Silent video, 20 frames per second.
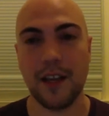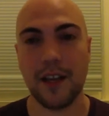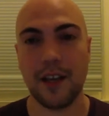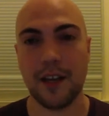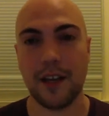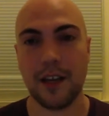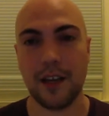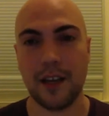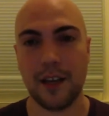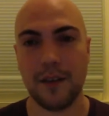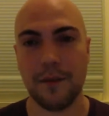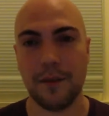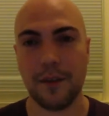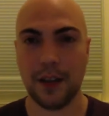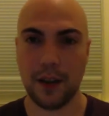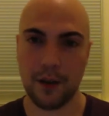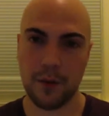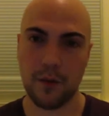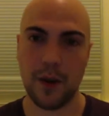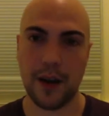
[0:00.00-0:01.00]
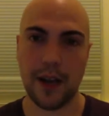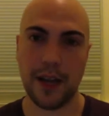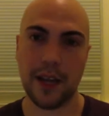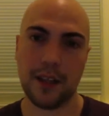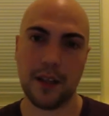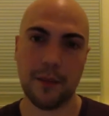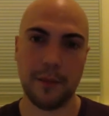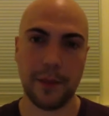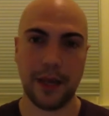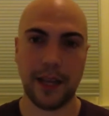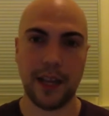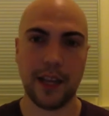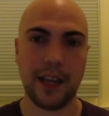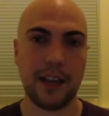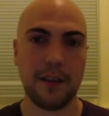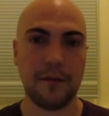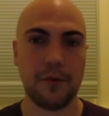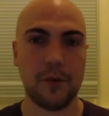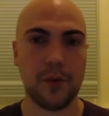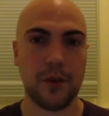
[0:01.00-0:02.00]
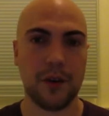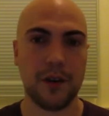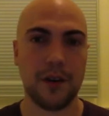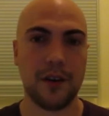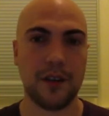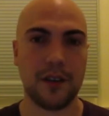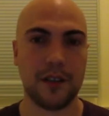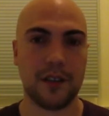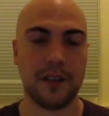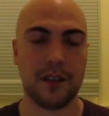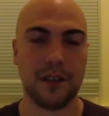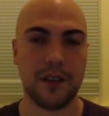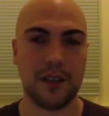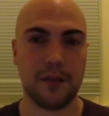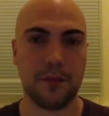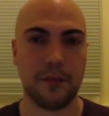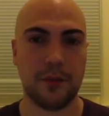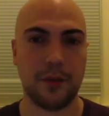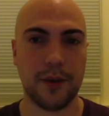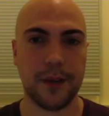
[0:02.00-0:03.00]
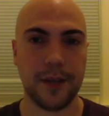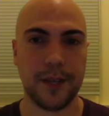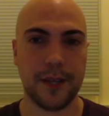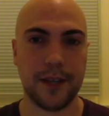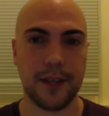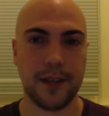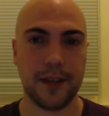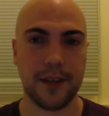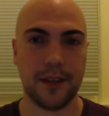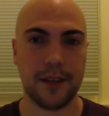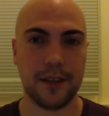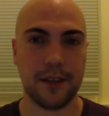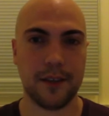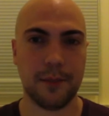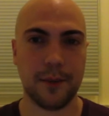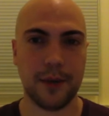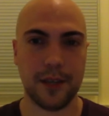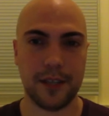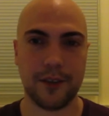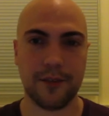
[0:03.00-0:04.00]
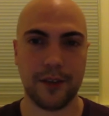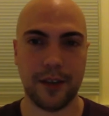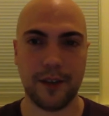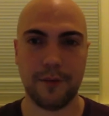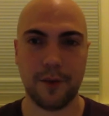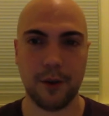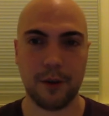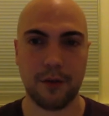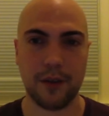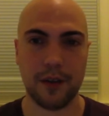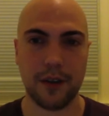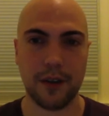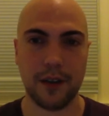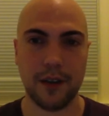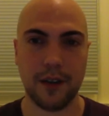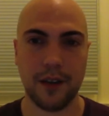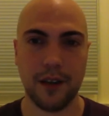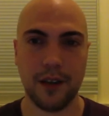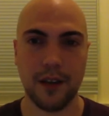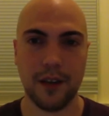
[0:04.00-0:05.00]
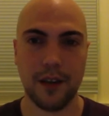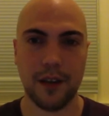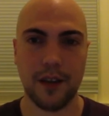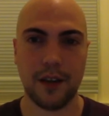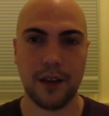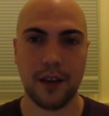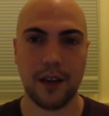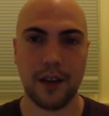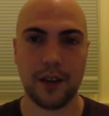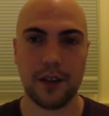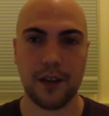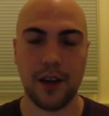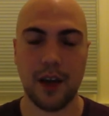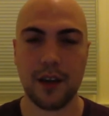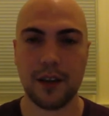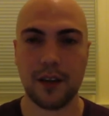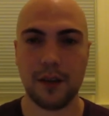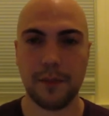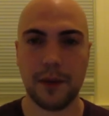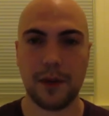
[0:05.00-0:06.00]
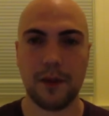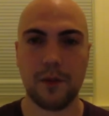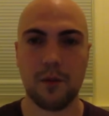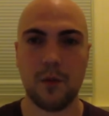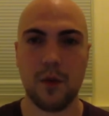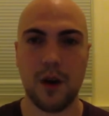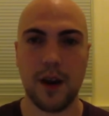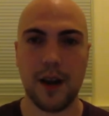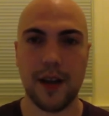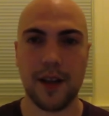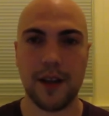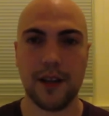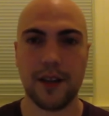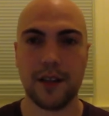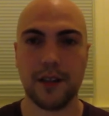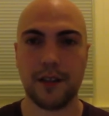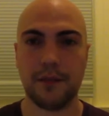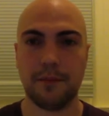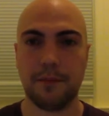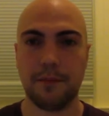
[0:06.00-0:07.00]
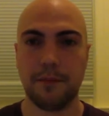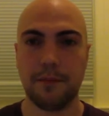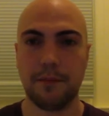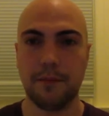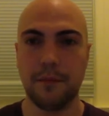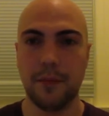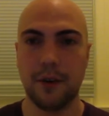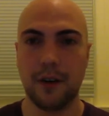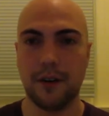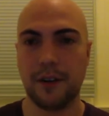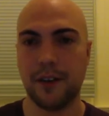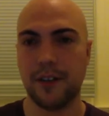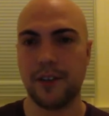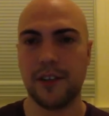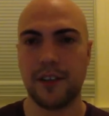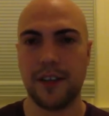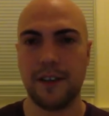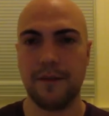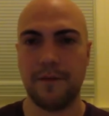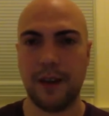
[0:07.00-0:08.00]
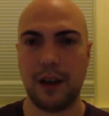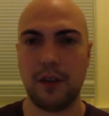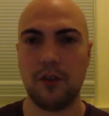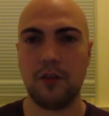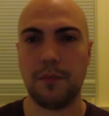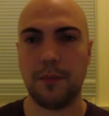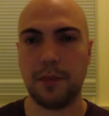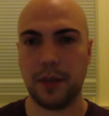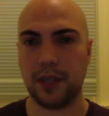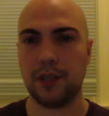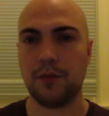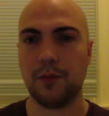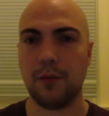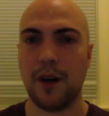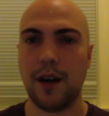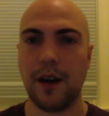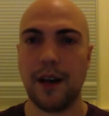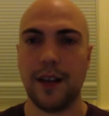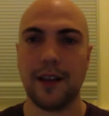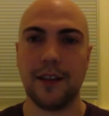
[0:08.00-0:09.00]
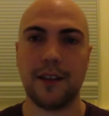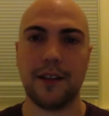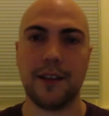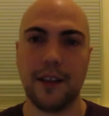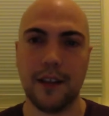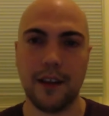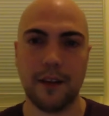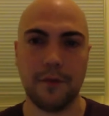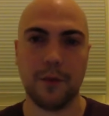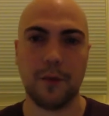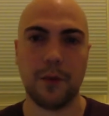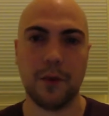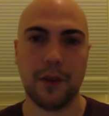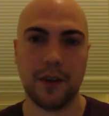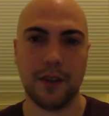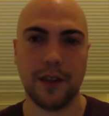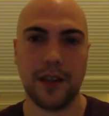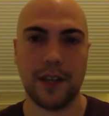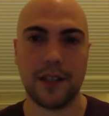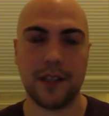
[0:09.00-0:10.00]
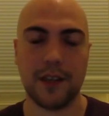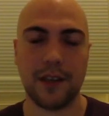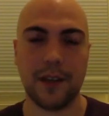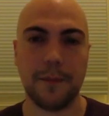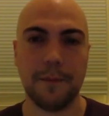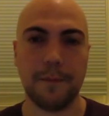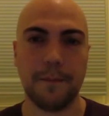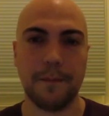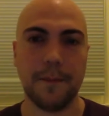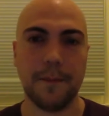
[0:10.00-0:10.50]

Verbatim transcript: Uh, if you got a Y at the beginning of a word, it's it's pretty uh, it's pretty straightforward. I talked about Y's, or I should say vowel plus Y at the end of a word last time.